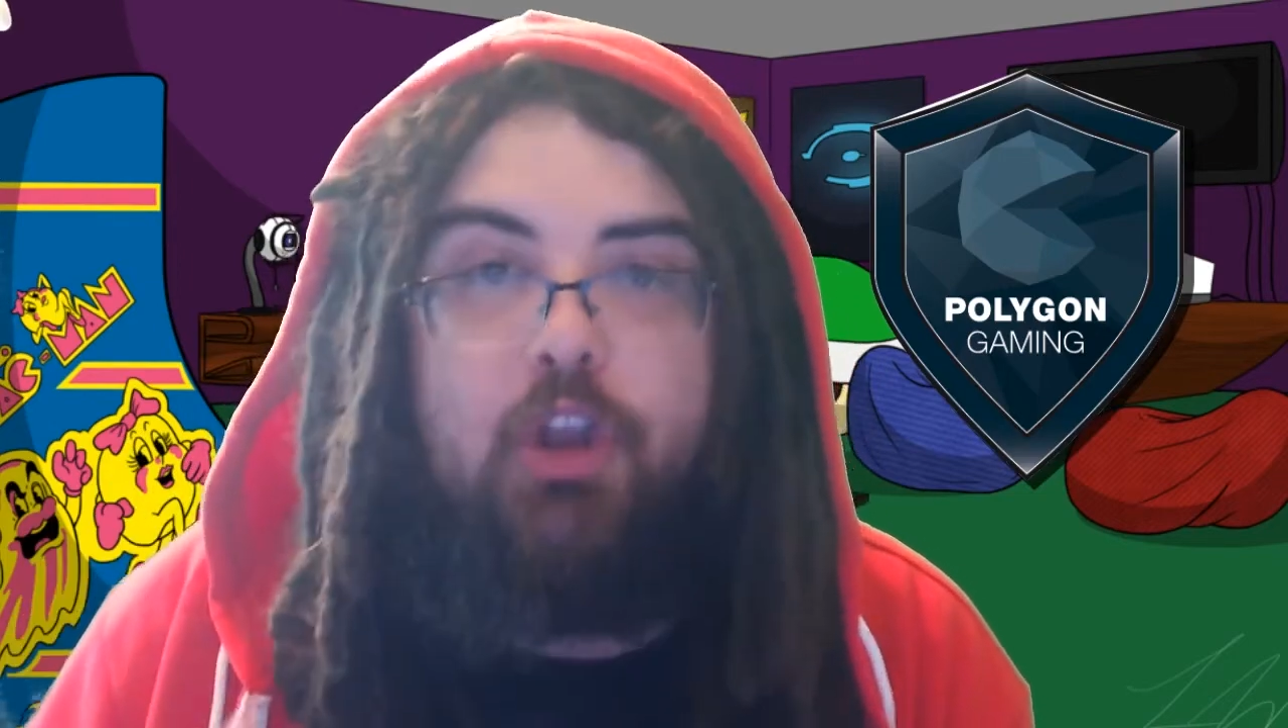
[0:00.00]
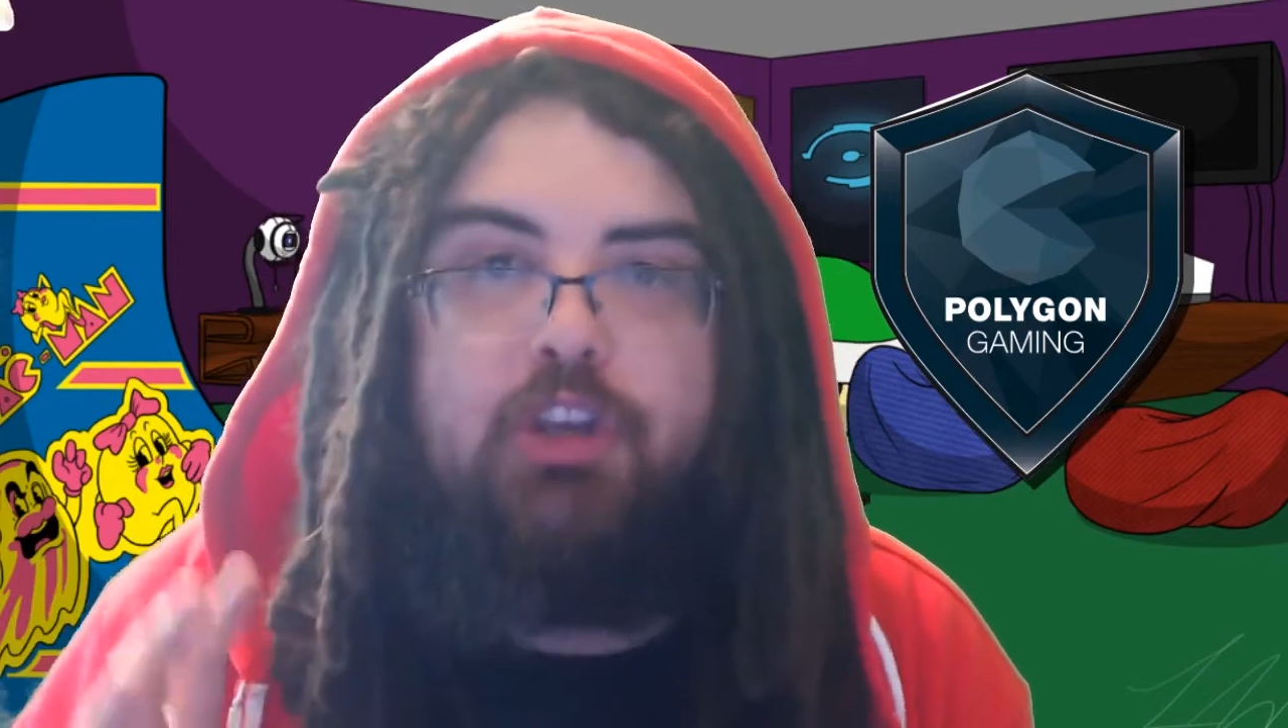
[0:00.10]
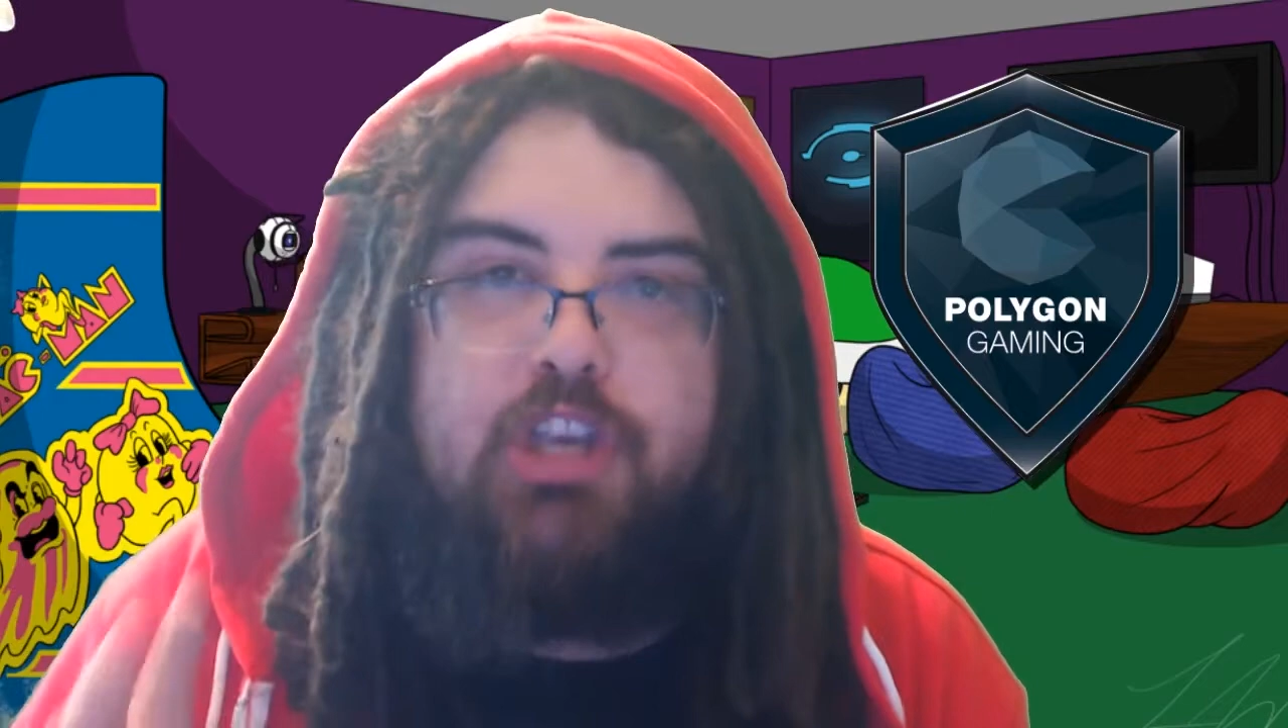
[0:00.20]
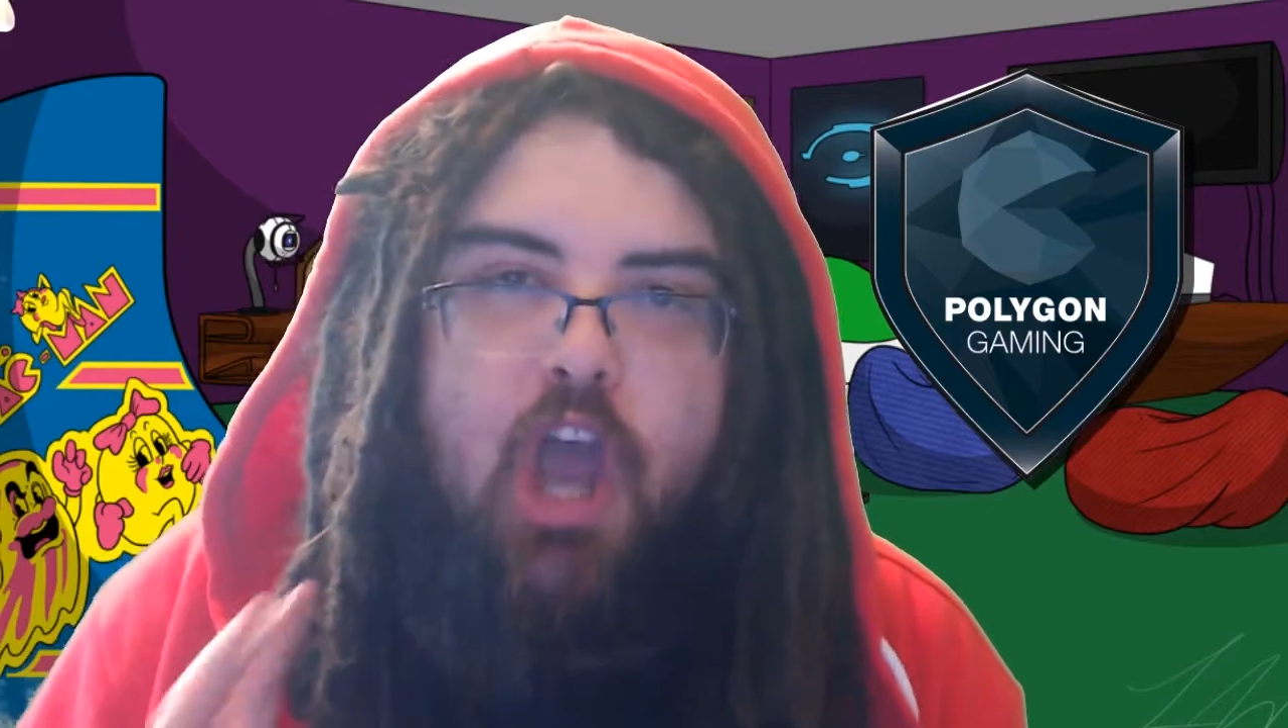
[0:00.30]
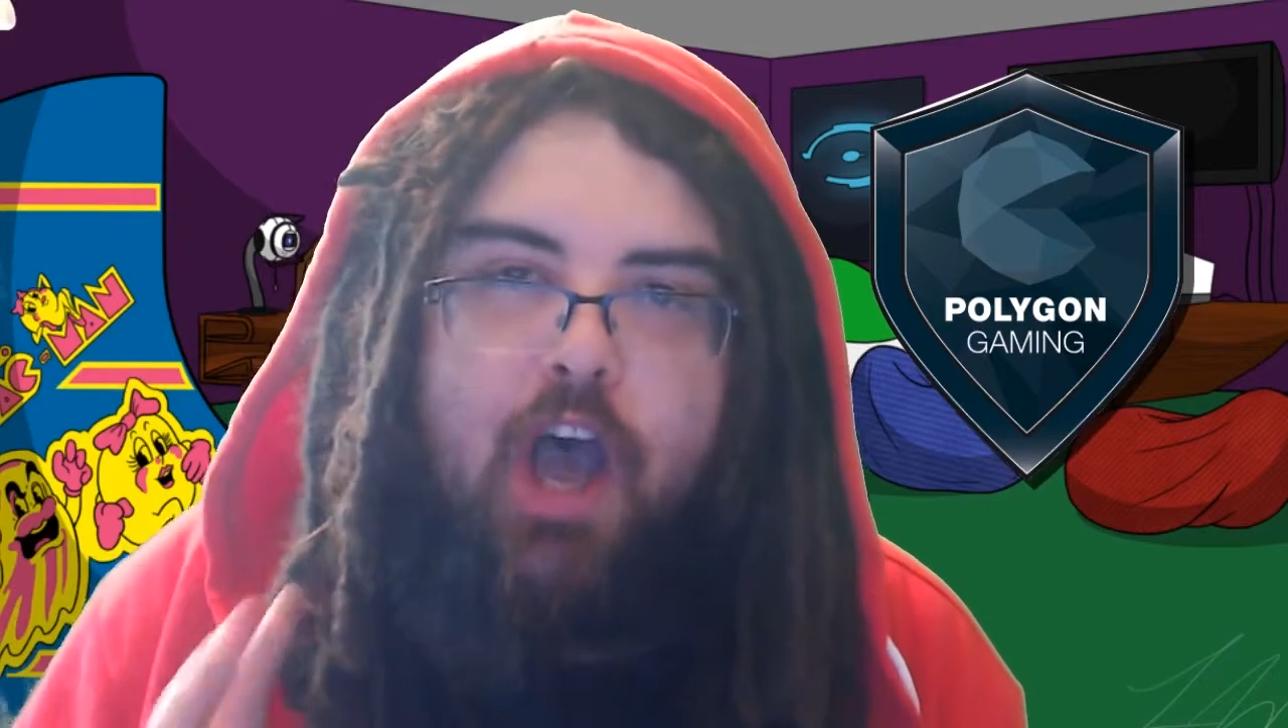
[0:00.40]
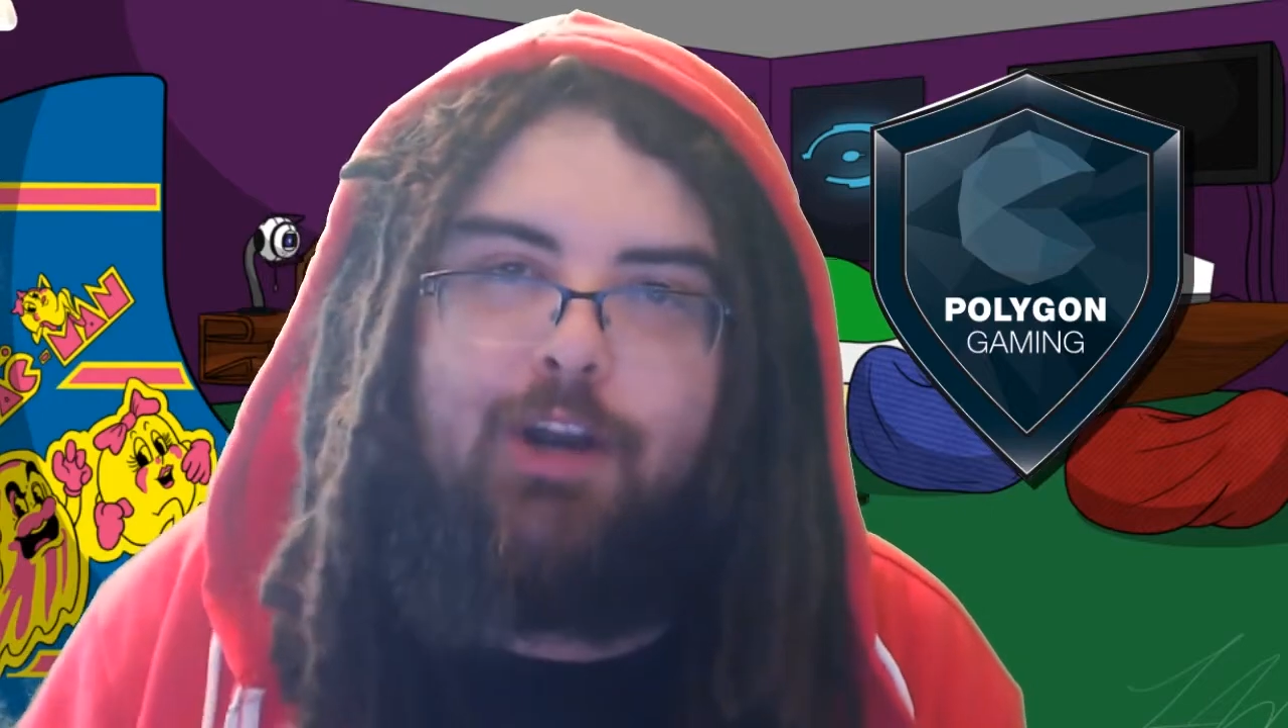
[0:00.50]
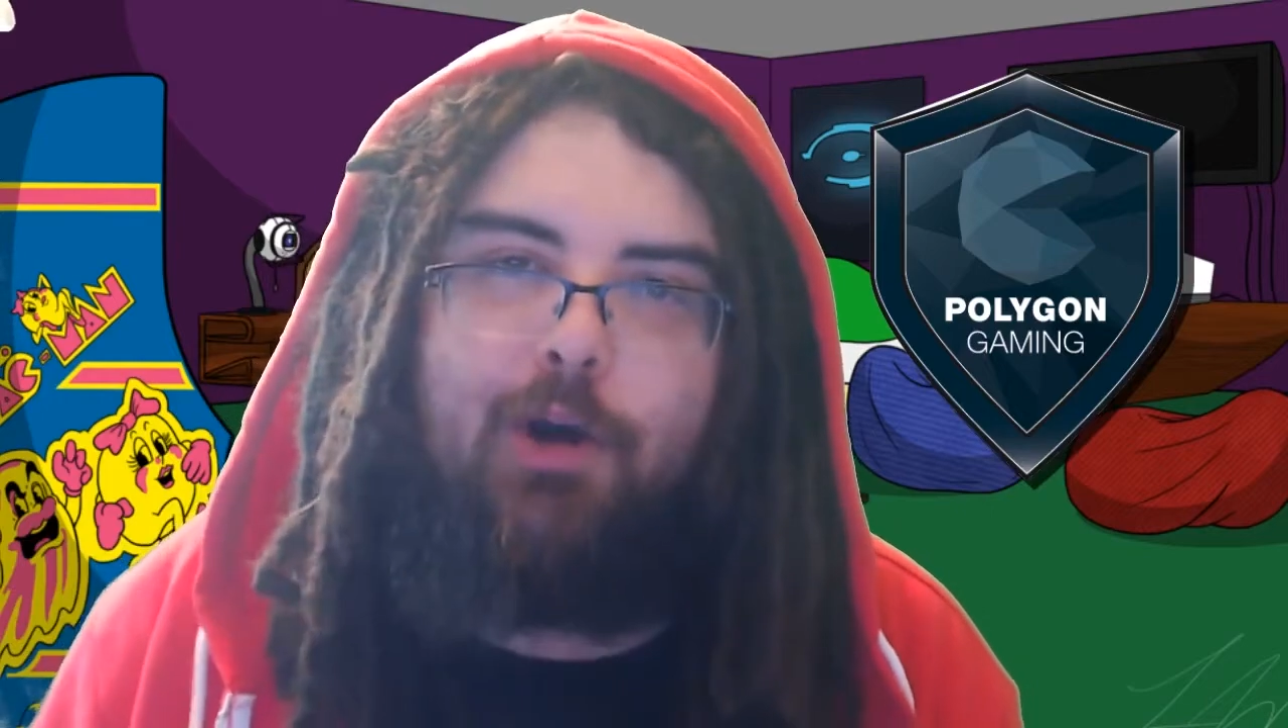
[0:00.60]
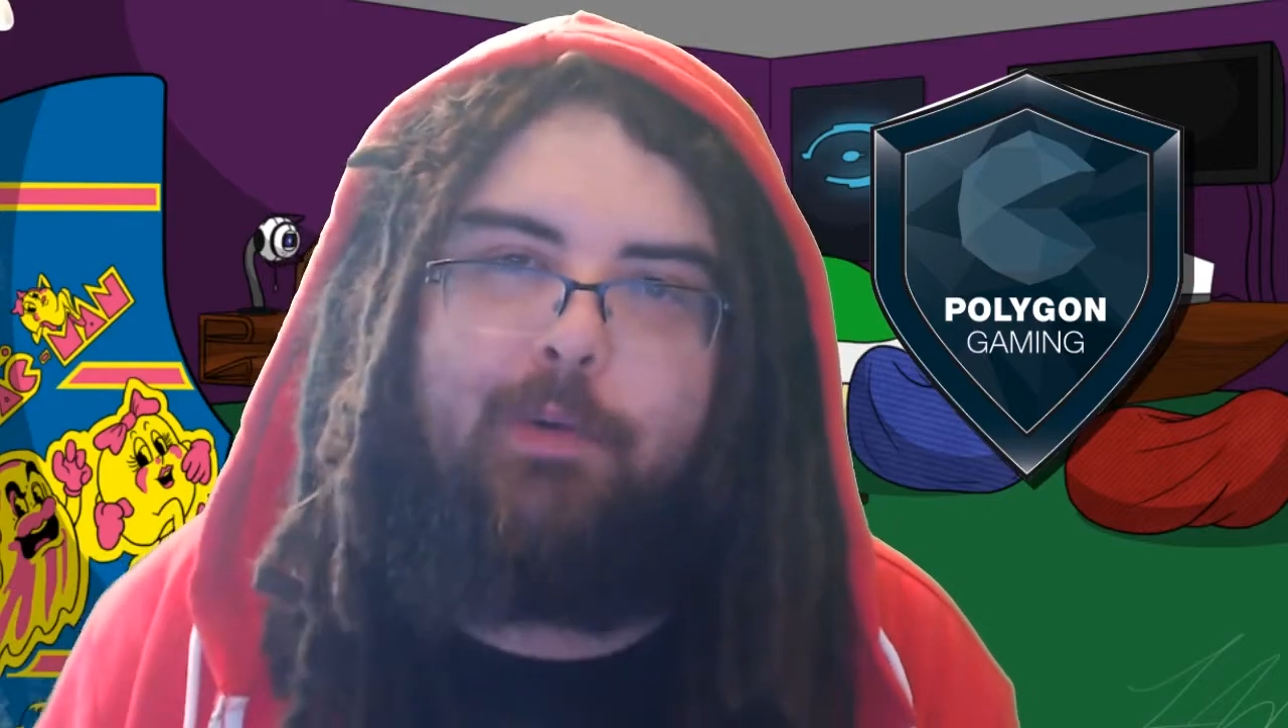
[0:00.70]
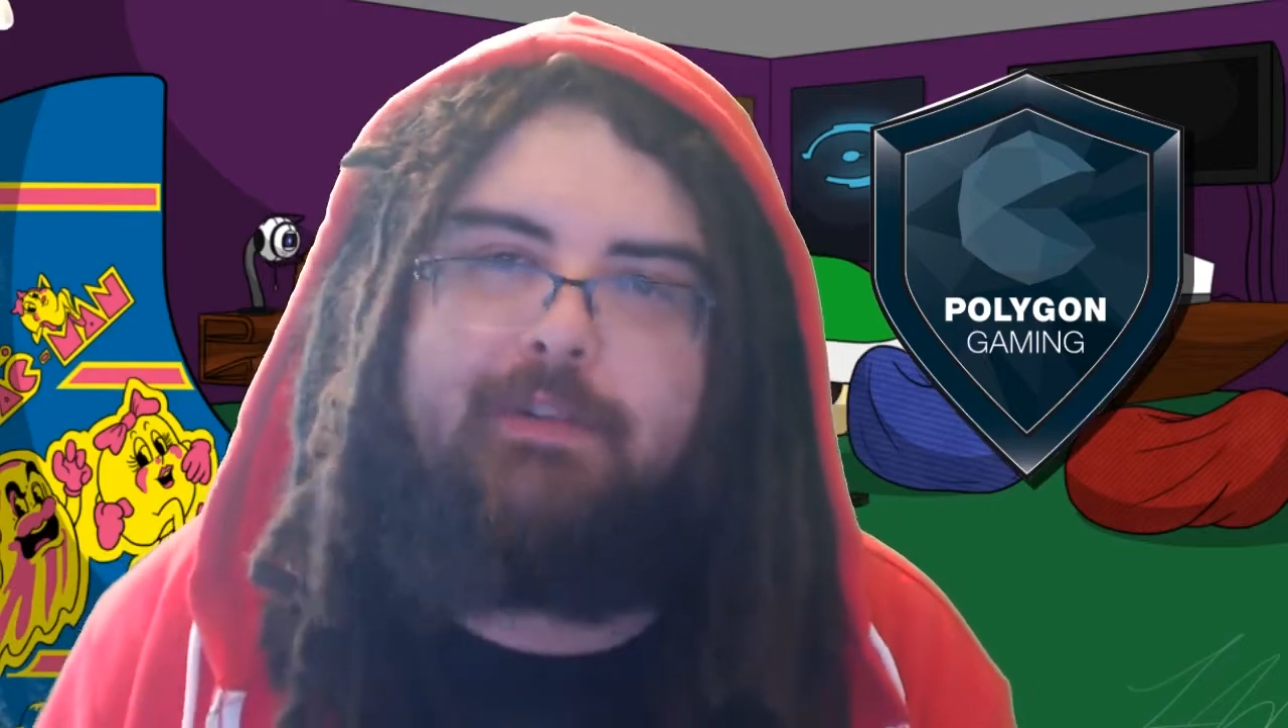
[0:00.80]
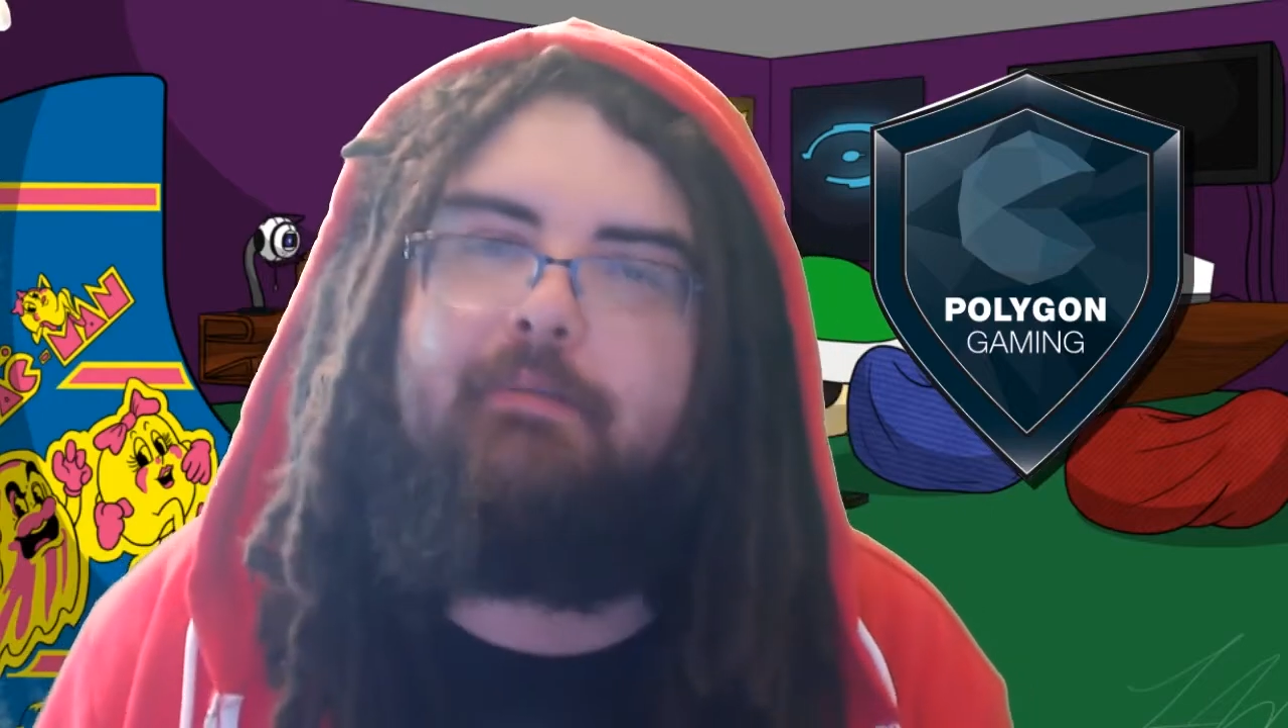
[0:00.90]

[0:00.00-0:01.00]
not always